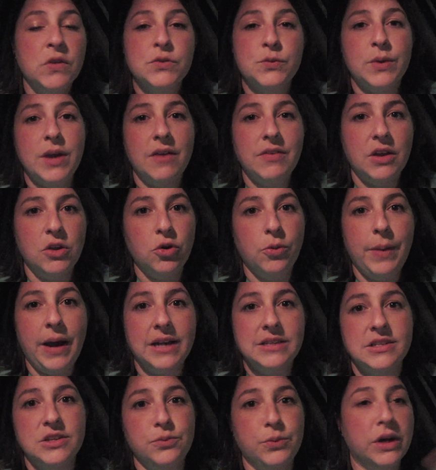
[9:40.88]
So we had the annual
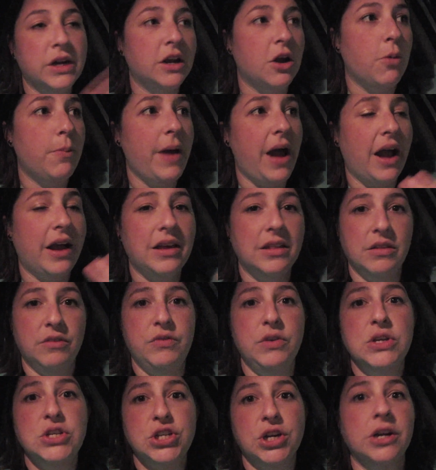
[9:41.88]
passes. We're gonna go back in the
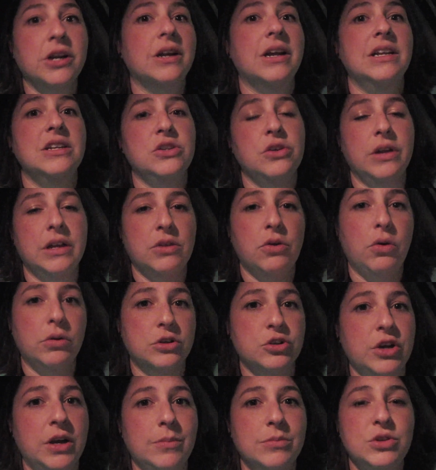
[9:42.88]
future and do like the whole
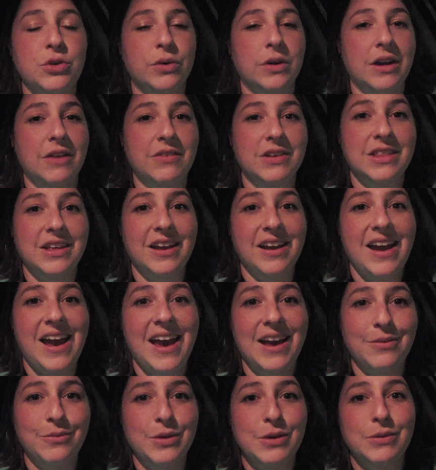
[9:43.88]
tram tour and everything,
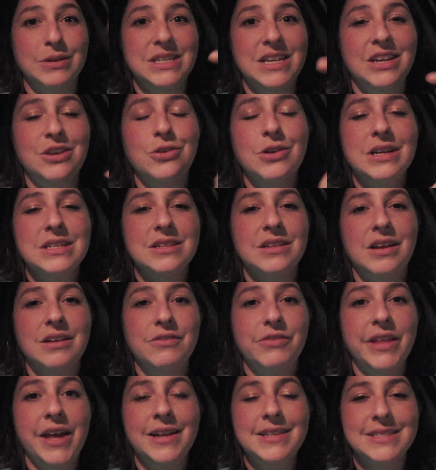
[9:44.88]
and we will take you guys
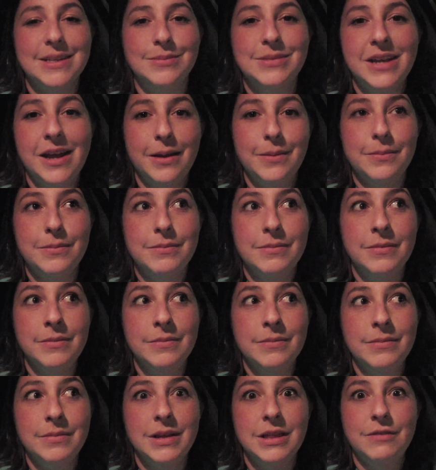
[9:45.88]
along for that sometime
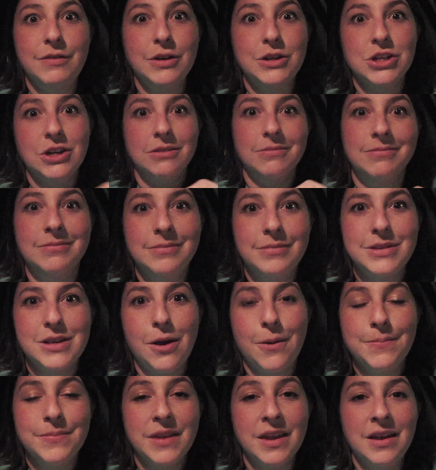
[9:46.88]
in the future.
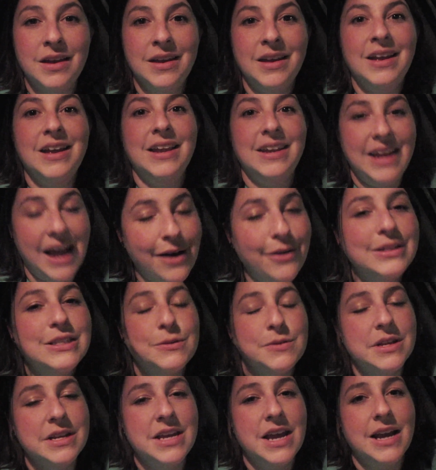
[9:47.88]
So now
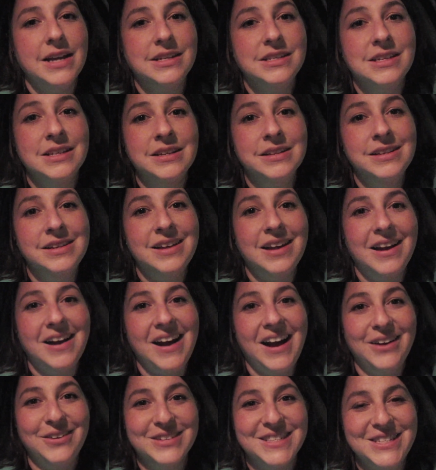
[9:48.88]
it's really it.
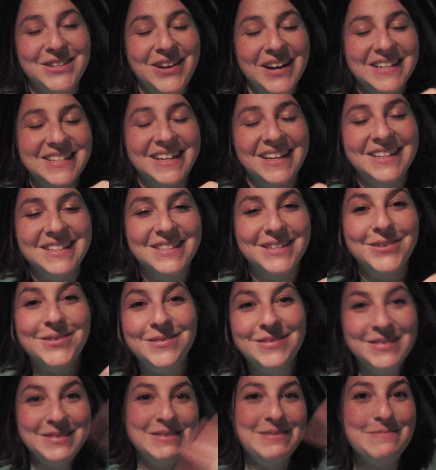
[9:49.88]
I will see you guys again
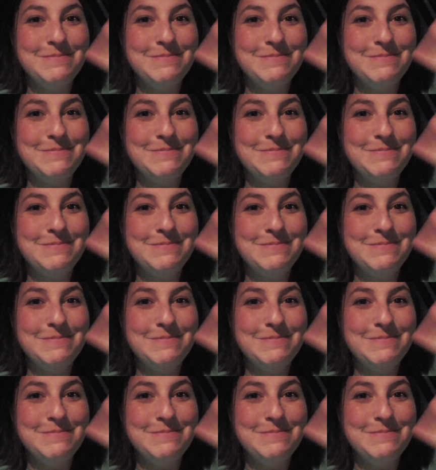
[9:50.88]
soon.